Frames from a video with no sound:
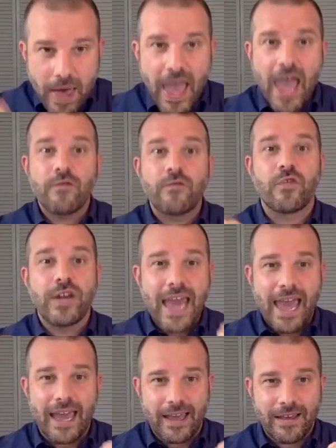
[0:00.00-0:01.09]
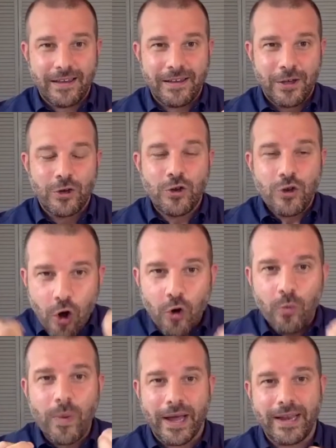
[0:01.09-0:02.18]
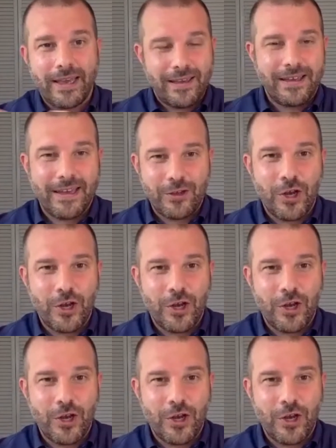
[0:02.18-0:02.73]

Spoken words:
every day, nobody,